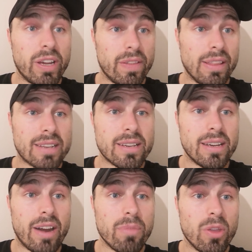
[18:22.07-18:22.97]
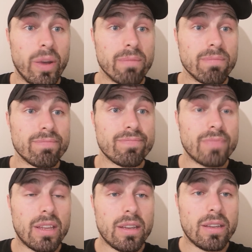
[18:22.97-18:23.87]
lads can get him the win,
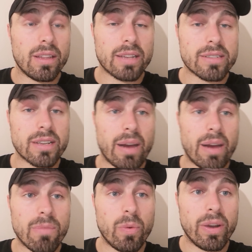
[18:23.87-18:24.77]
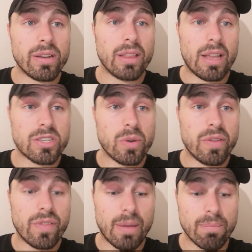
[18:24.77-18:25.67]
and let's do it
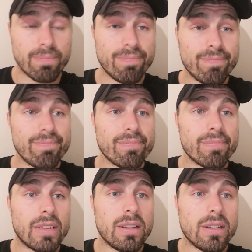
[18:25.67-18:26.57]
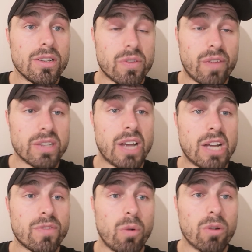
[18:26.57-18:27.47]
for them. So thanks
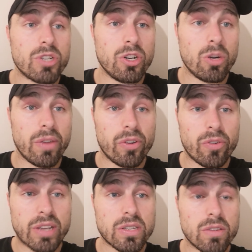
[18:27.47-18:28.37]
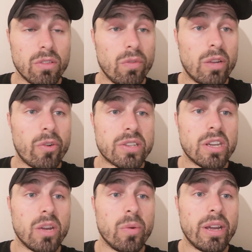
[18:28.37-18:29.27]
guys for watching. Hope you have a lovely rest
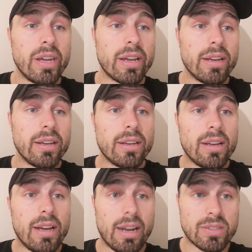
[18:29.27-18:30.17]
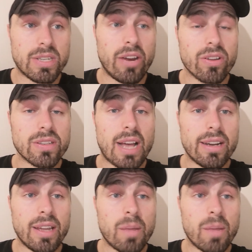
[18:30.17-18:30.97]
of your week, and I'll see you on Saturday at